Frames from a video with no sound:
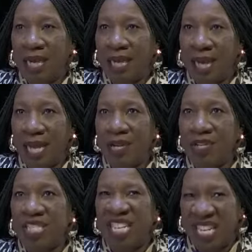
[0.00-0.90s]
I
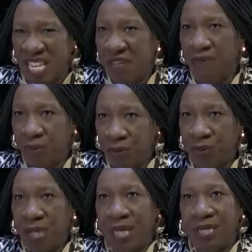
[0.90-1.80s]
understand
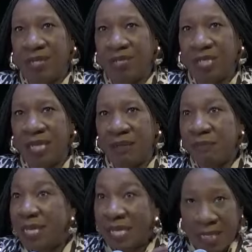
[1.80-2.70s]
evil. I understand
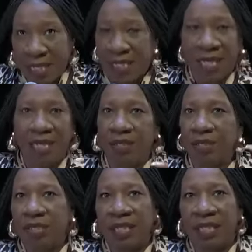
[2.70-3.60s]
meanness. I
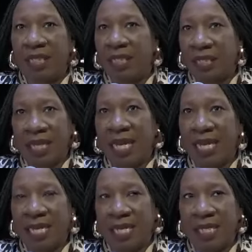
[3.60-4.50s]
understand
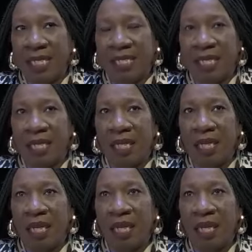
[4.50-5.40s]
unkindness.
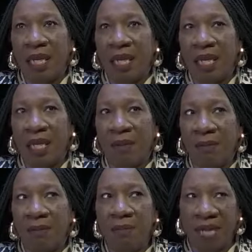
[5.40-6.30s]

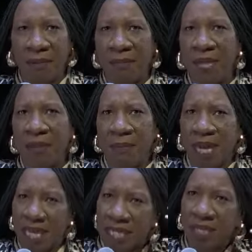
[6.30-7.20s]
But in, in my
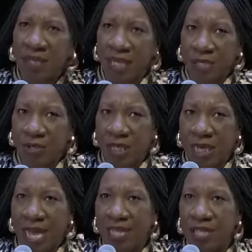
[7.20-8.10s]
intellectually,
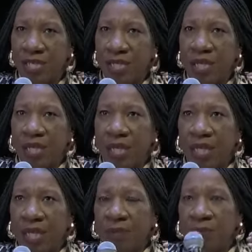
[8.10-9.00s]
I.
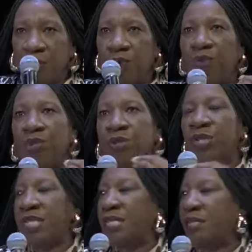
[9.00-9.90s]
So
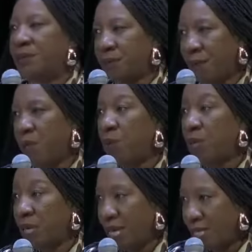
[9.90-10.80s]
listen, I'm an
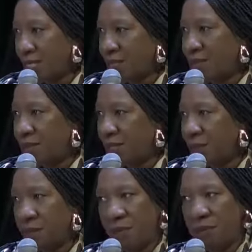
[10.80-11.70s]
organizer.
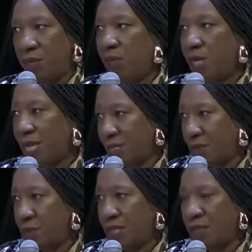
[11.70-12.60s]
Mm-hmm. Been an organizer
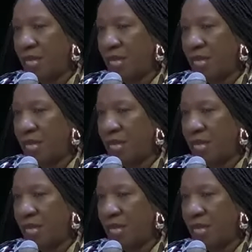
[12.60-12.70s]
most of my